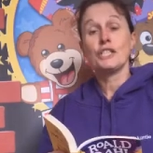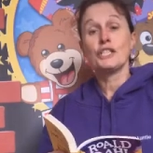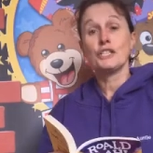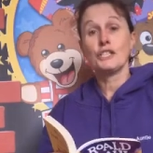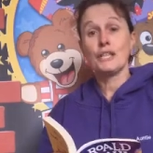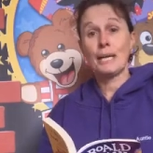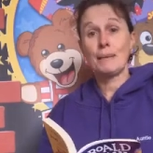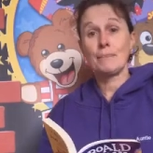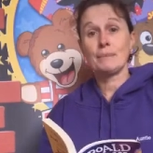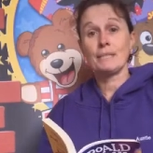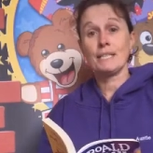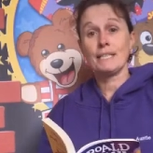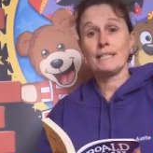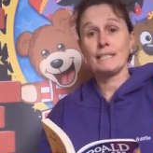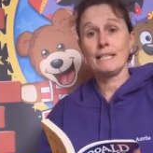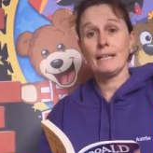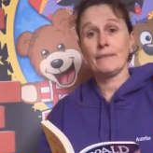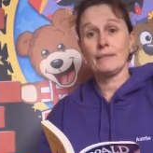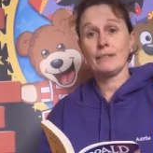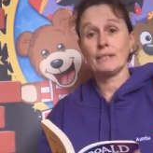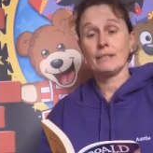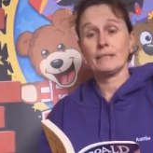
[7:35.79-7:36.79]
Chapter
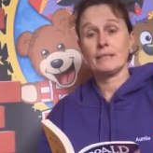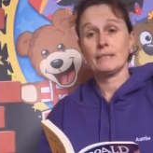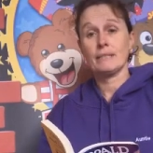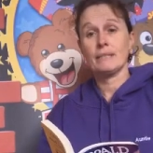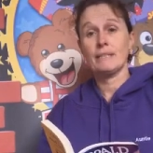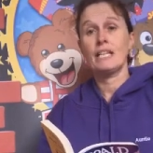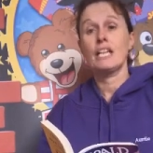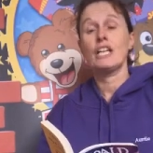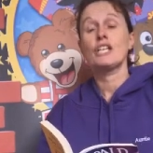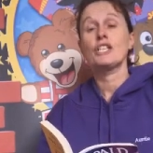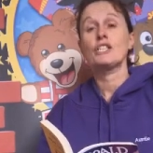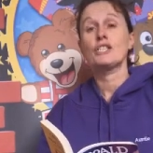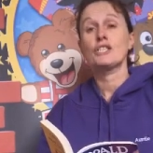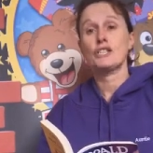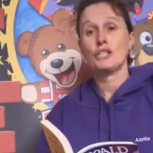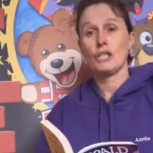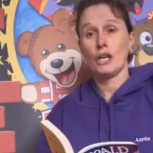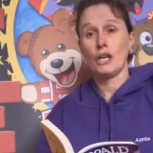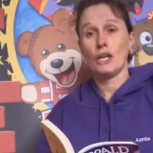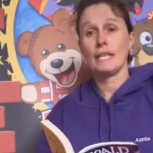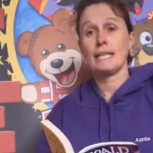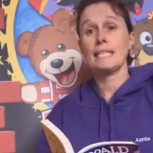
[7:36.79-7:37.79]
7,
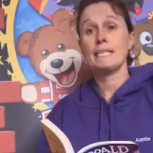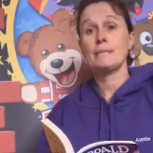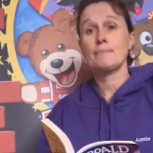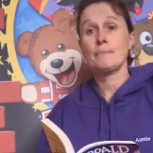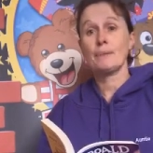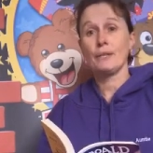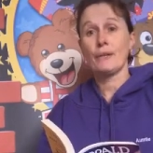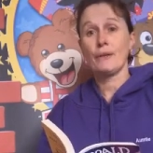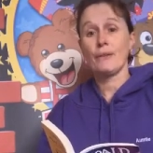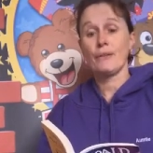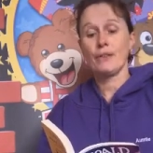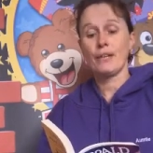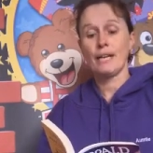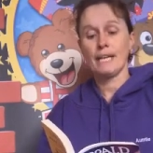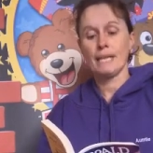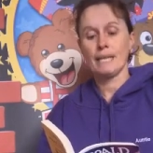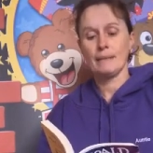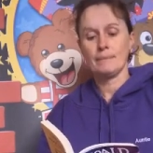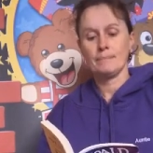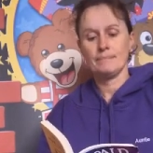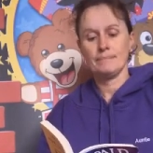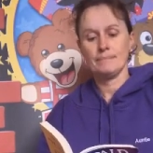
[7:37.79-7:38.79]
Charlie's
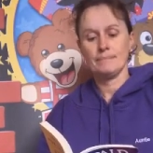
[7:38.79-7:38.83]
Birthday.